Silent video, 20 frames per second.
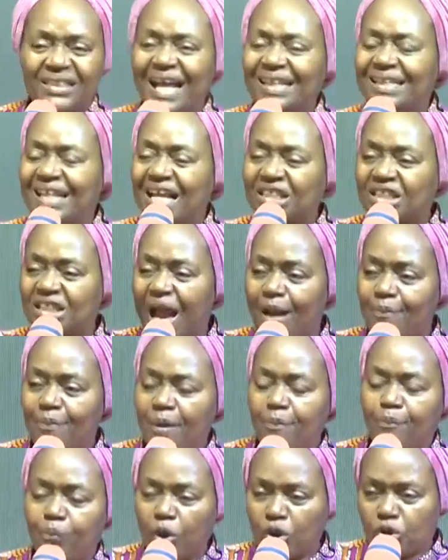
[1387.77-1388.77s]
I said
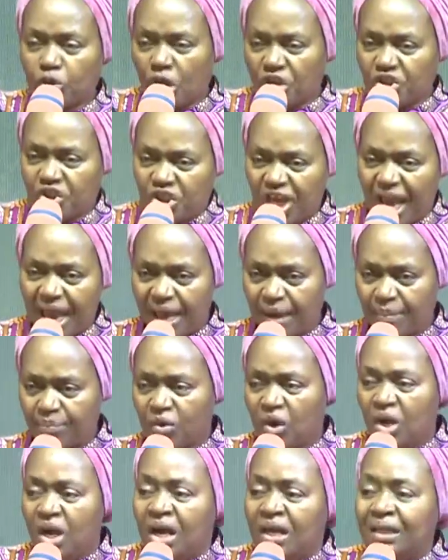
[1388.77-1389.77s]
they shall be put to
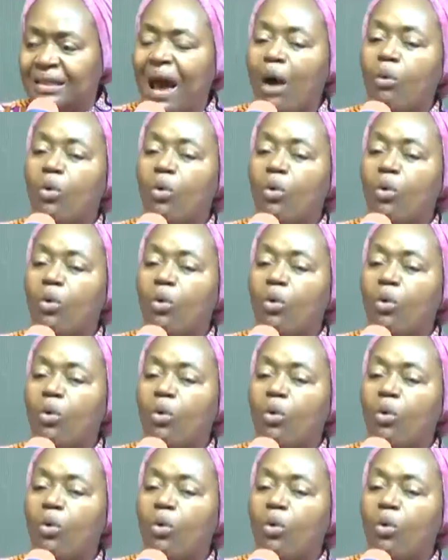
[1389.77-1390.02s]
shame.